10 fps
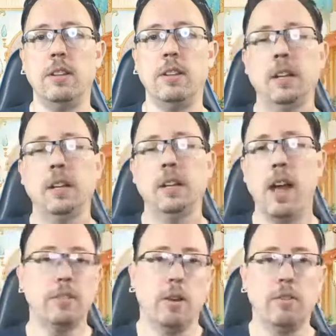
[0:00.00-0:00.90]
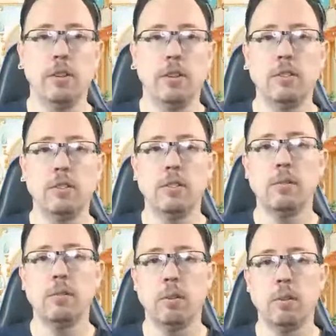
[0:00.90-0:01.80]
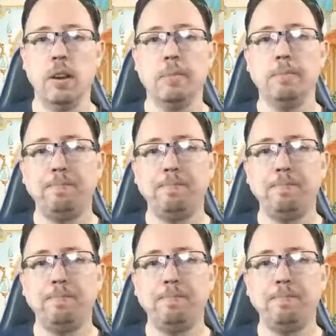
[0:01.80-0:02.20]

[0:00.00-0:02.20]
Ask us questions. We're here.